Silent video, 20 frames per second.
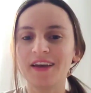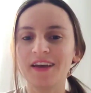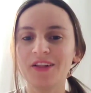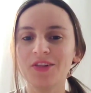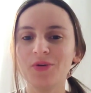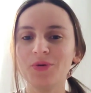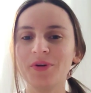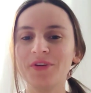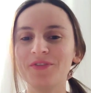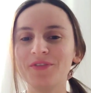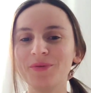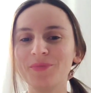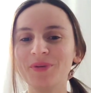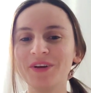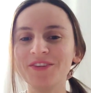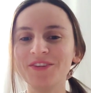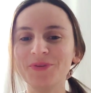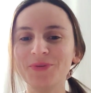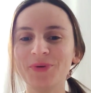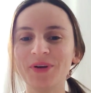Hello
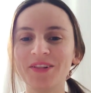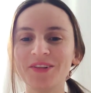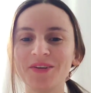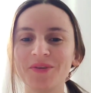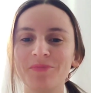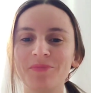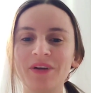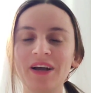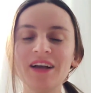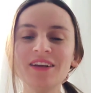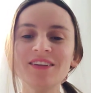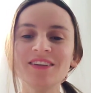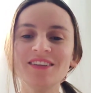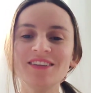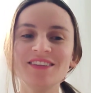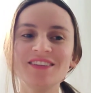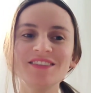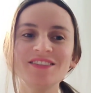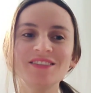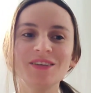everybody, welcome back.
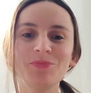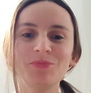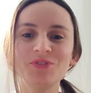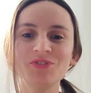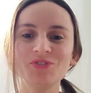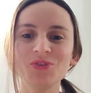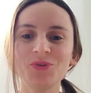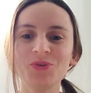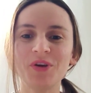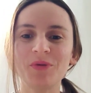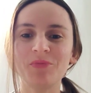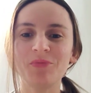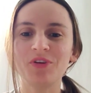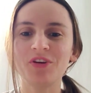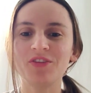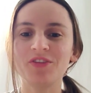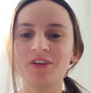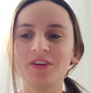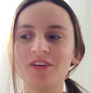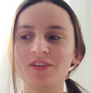In this episode I'm
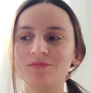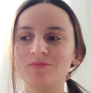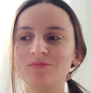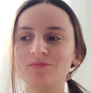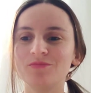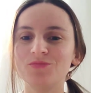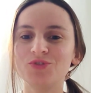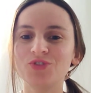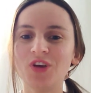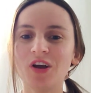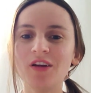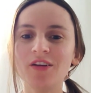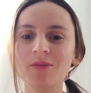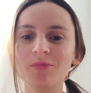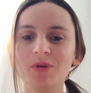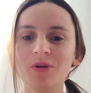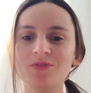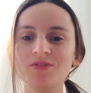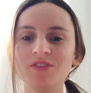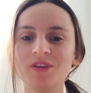gonna talk
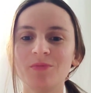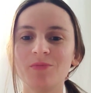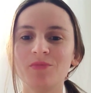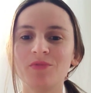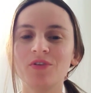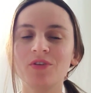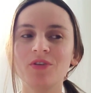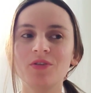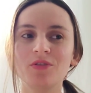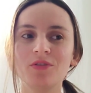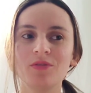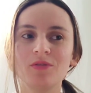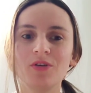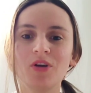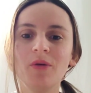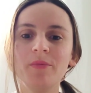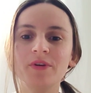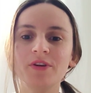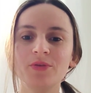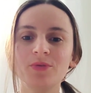about some
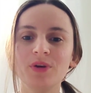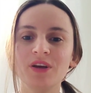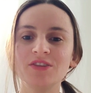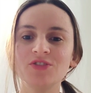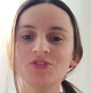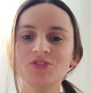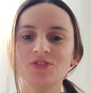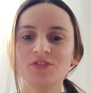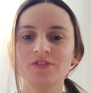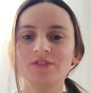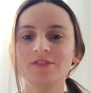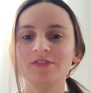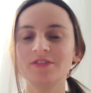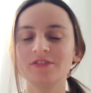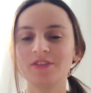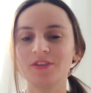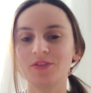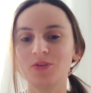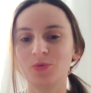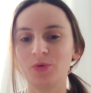common
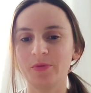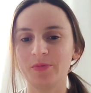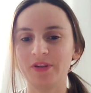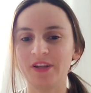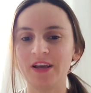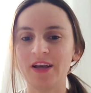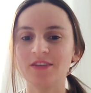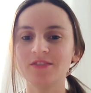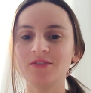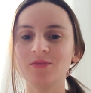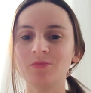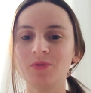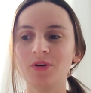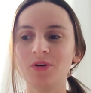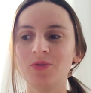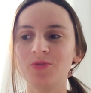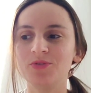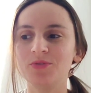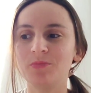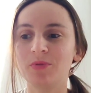questions that the women has
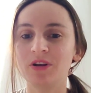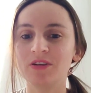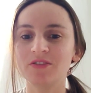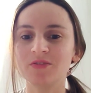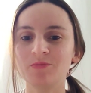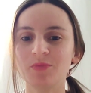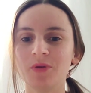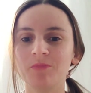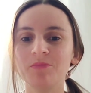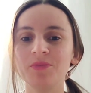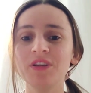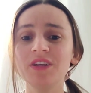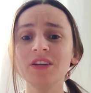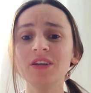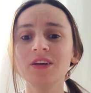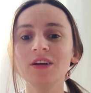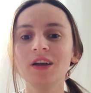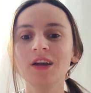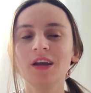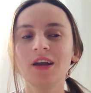about the breast pumping.
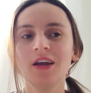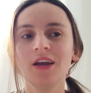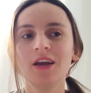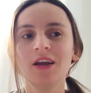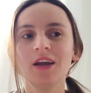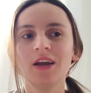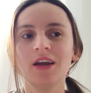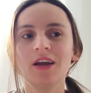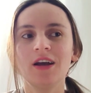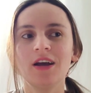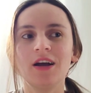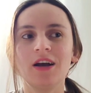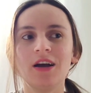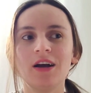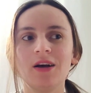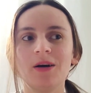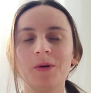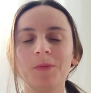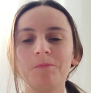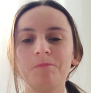
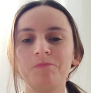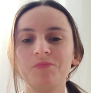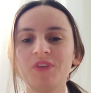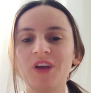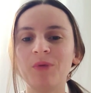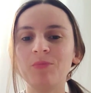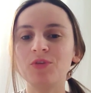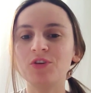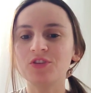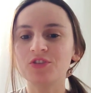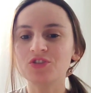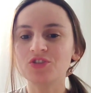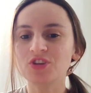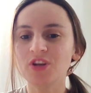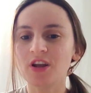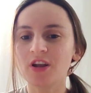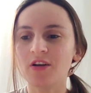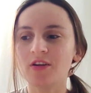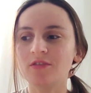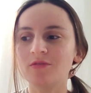I'm gonna
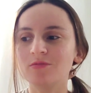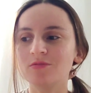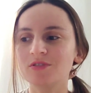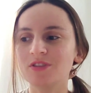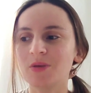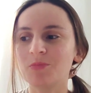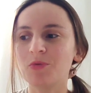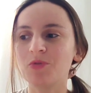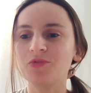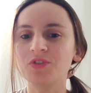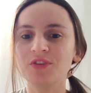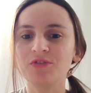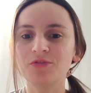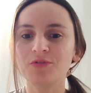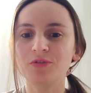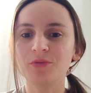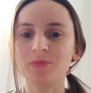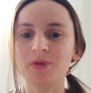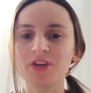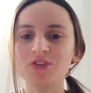share some of the
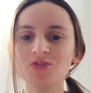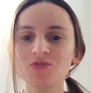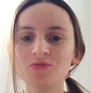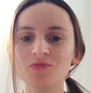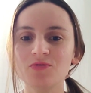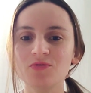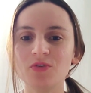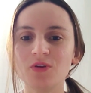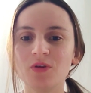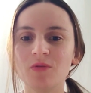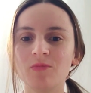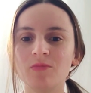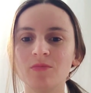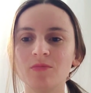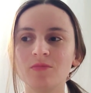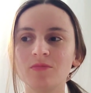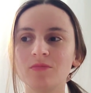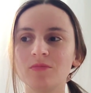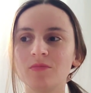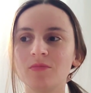information
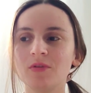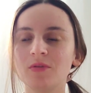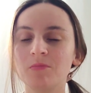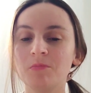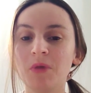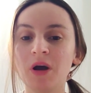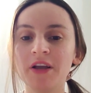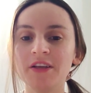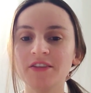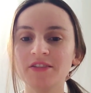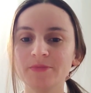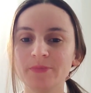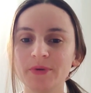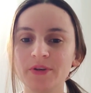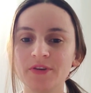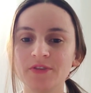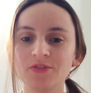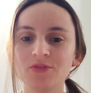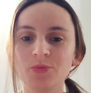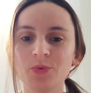from my
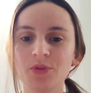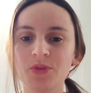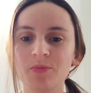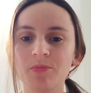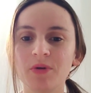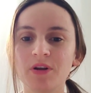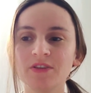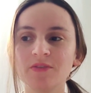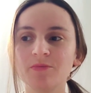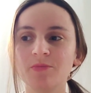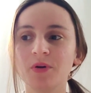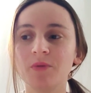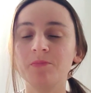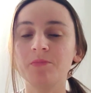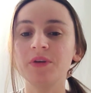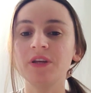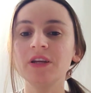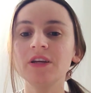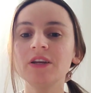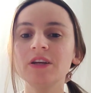experience with the breast
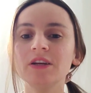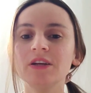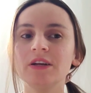pumping,